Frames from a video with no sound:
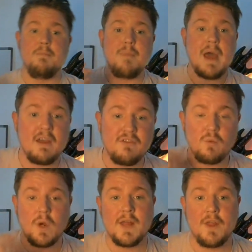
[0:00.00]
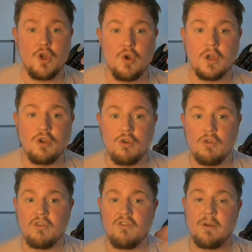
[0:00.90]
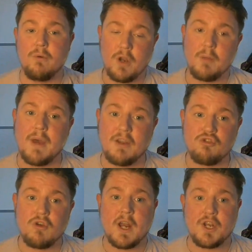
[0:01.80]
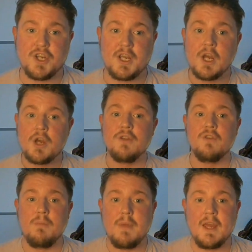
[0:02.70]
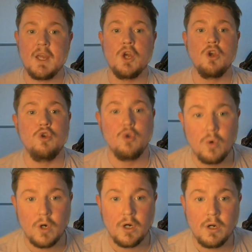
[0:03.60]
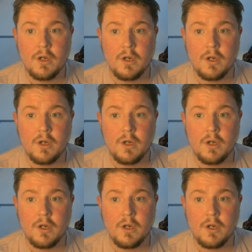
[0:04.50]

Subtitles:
best way that you can use a zero running back strategy to make your